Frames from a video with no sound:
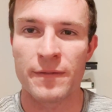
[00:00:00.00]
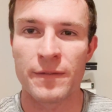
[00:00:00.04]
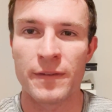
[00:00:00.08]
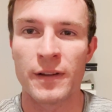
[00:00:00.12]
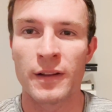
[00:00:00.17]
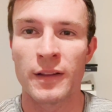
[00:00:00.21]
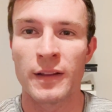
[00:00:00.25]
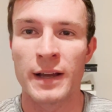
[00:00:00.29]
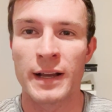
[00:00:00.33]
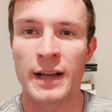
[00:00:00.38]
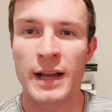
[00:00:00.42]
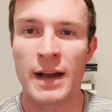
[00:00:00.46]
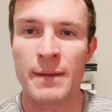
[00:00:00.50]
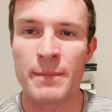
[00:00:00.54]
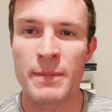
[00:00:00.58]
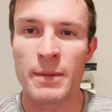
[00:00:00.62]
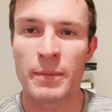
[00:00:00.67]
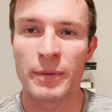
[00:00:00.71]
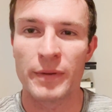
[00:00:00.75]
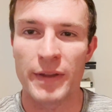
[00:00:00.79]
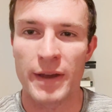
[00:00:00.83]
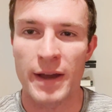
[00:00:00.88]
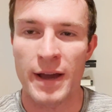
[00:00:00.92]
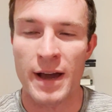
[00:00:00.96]
feel like I'm
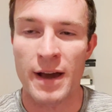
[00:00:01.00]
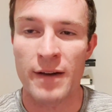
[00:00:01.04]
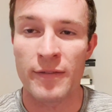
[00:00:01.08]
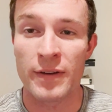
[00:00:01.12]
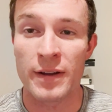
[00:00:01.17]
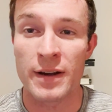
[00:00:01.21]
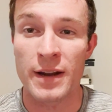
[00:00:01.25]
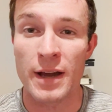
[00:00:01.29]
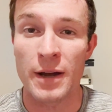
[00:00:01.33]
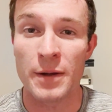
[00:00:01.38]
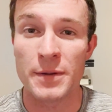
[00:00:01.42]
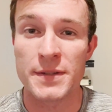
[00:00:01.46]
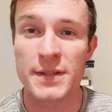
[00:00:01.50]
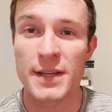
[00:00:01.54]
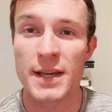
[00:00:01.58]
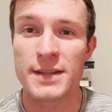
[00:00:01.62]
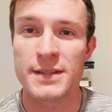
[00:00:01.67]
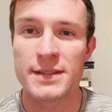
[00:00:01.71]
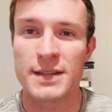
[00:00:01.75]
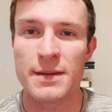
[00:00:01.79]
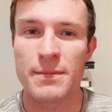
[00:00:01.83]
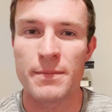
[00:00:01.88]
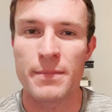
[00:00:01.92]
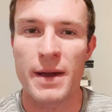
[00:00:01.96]
able to have an
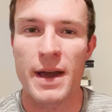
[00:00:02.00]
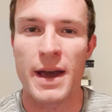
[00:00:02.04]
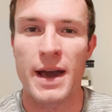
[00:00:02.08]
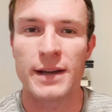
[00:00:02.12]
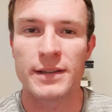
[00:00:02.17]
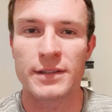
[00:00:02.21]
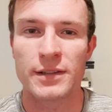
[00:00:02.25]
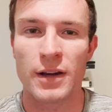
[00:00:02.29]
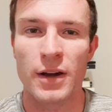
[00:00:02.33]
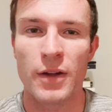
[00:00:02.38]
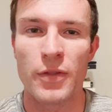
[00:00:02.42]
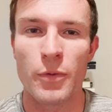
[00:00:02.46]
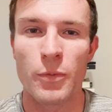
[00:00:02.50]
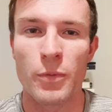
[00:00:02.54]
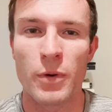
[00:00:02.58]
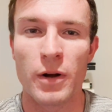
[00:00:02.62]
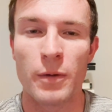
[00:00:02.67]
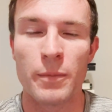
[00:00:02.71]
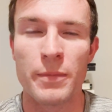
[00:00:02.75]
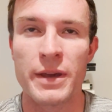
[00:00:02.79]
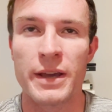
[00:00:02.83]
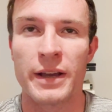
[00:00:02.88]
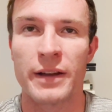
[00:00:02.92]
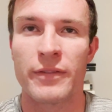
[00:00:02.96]
outsized impact on the
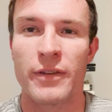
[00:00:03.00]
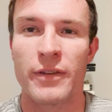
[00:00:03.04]
well-being of